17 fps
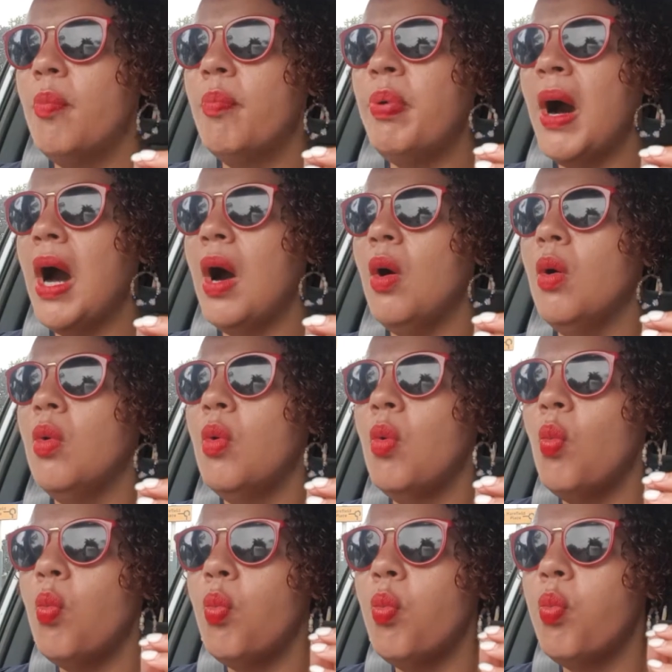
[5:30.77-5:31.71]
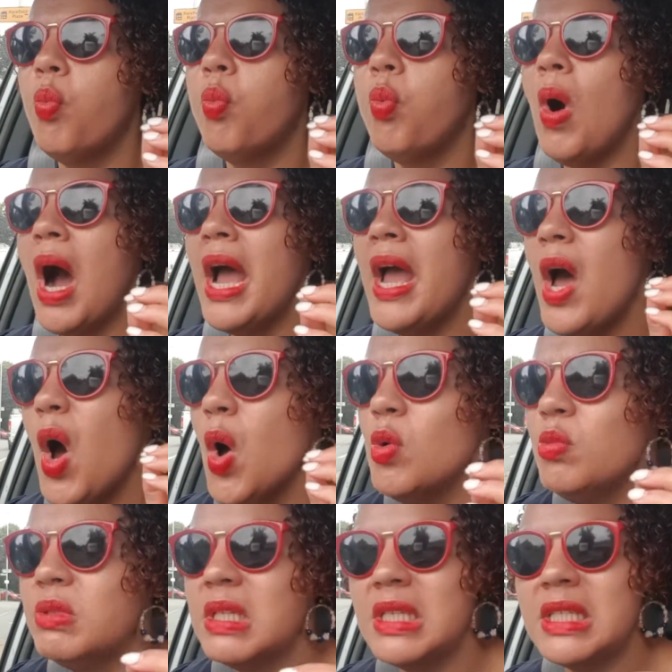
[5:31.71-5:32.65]
But what I
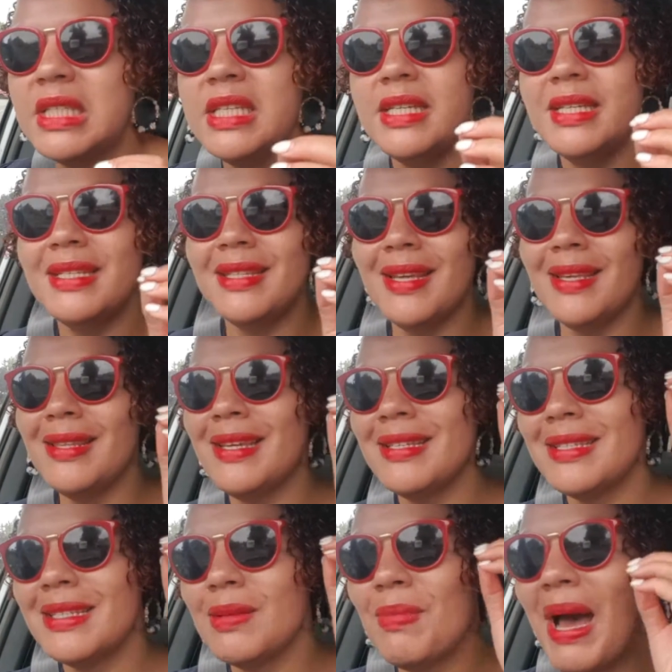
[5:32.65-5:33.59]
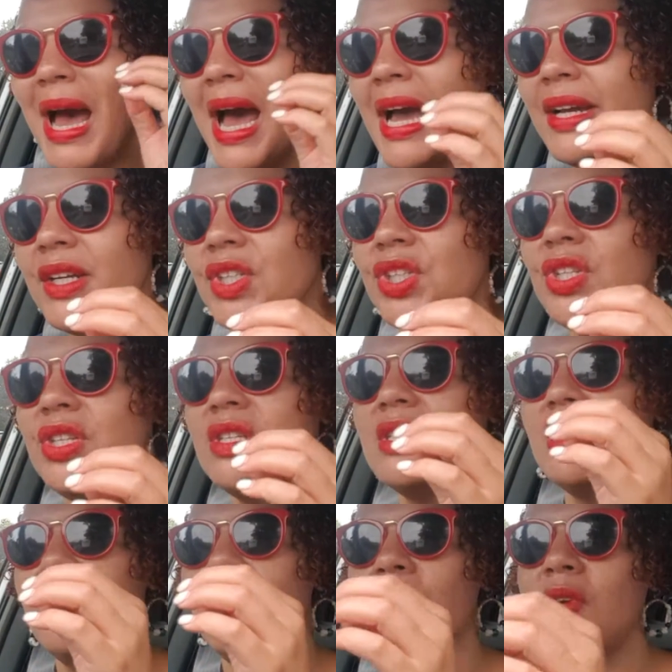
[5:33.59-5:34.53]
hope to see is that there's some
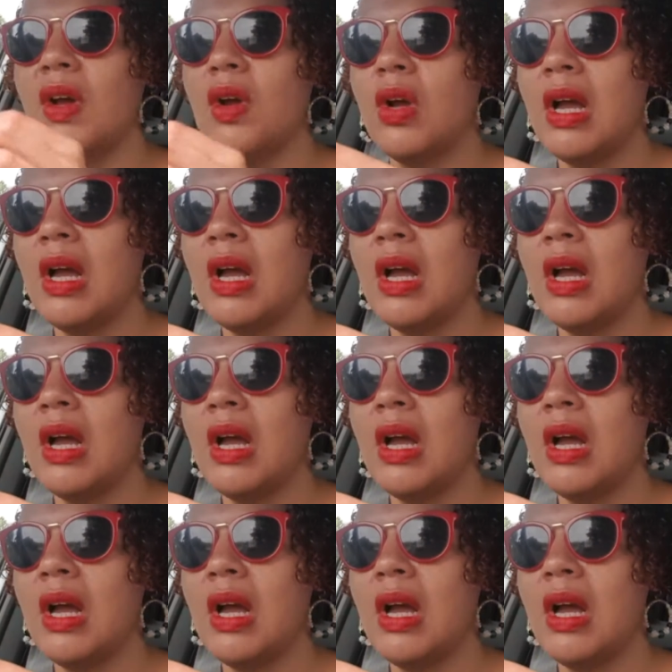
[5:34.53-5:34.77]
actions that have